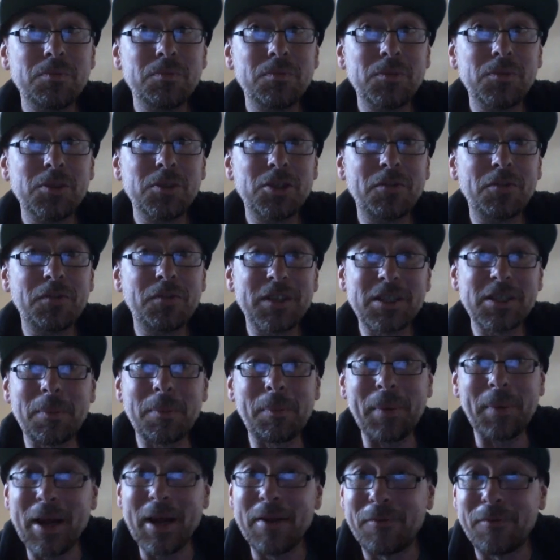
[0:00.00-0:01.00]
which I think is a
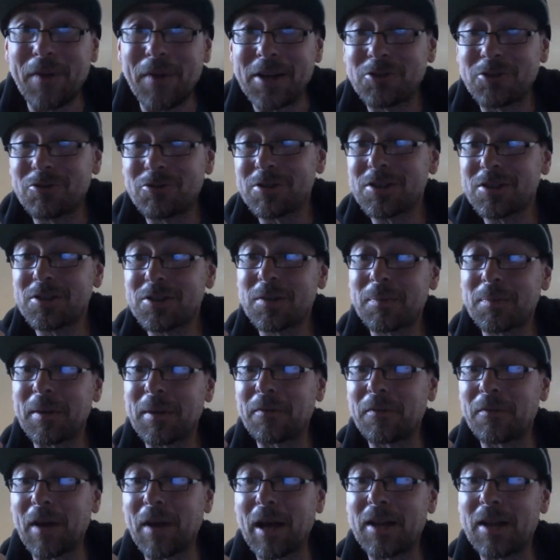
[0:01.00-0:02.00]
bit adventurous, to be
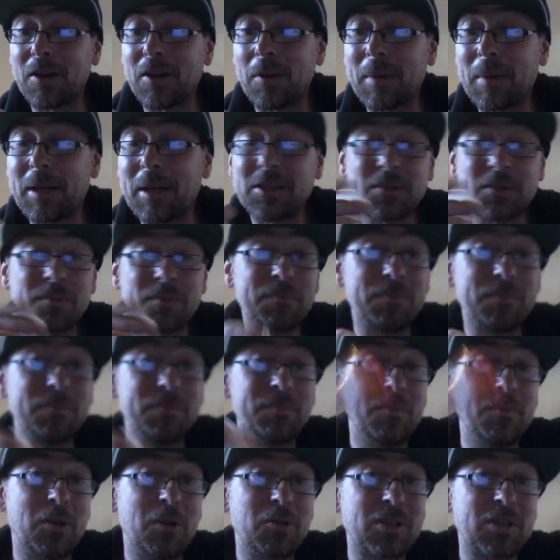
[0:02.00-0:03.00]
fair. I mean,
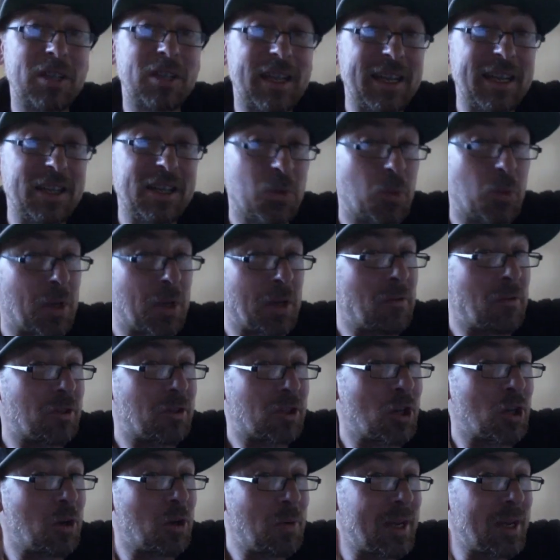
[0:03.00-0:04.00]
most of these will give you
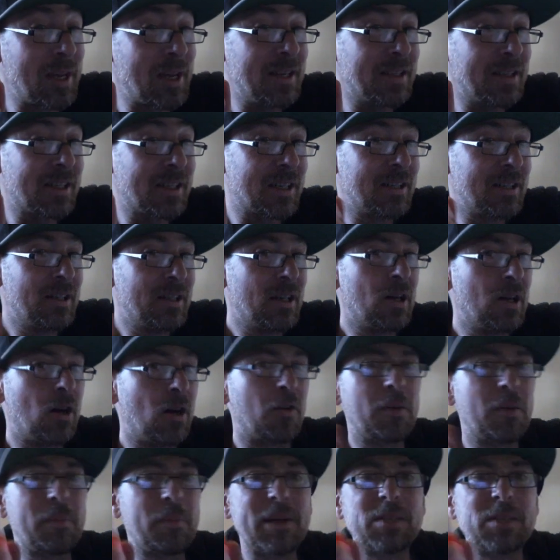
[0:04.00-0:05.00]
2 years
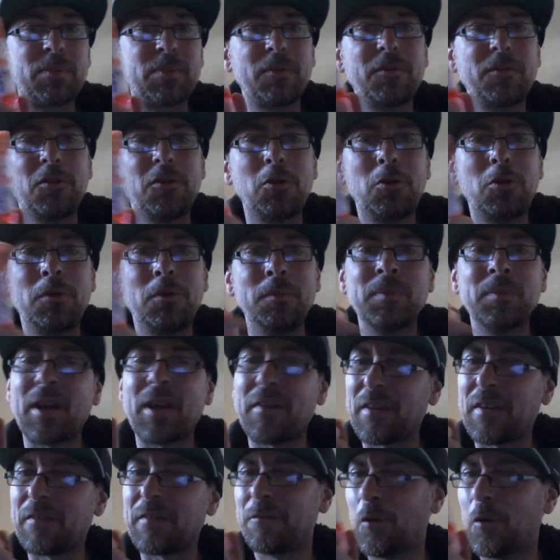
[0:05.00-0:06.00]
on a best before. I
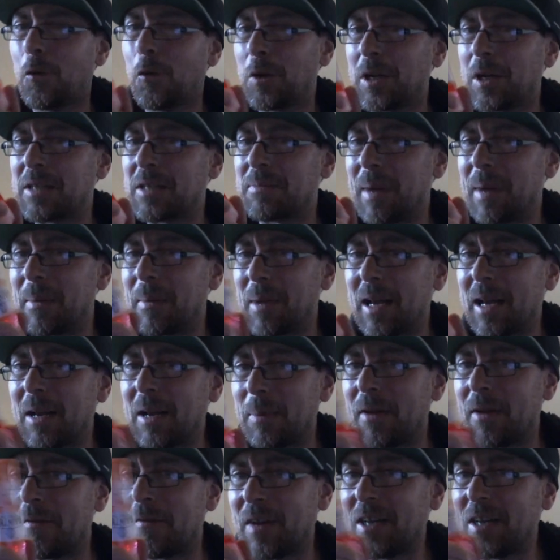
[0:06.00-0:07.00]
think 4 years may be a little
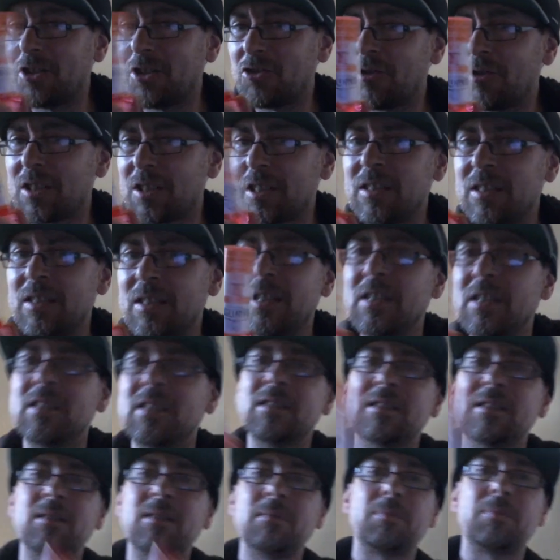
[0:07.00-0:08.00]
bit adventurous,
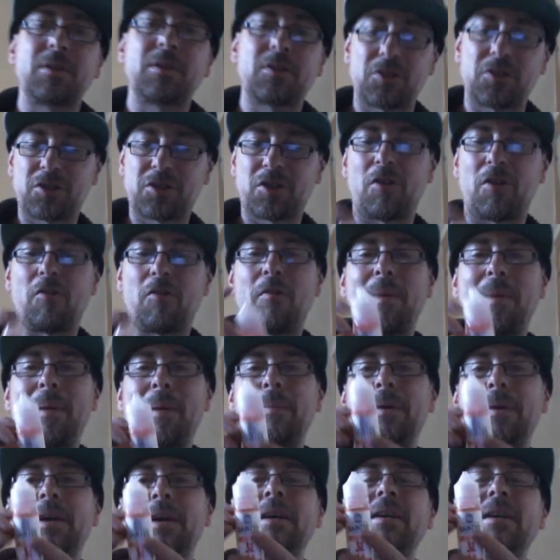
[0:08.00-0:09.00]
because you've got to
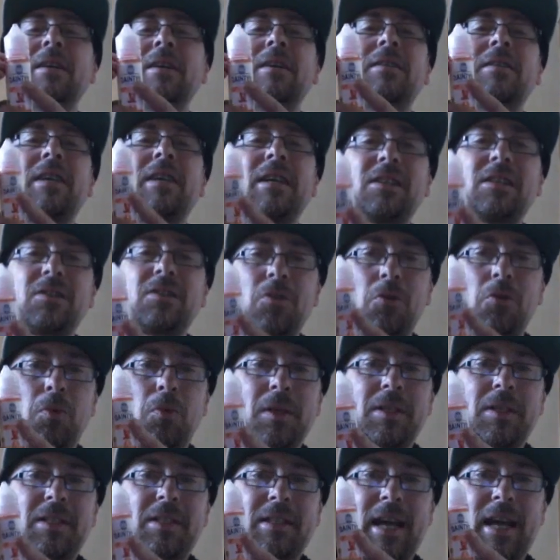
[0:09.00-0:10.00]
remember, there's
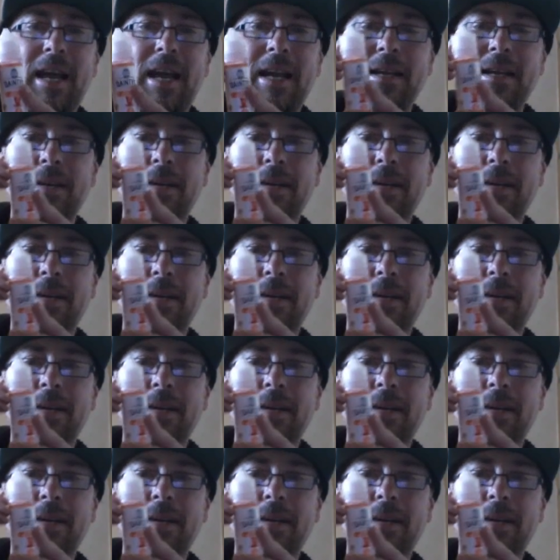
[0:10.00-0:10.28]
always 10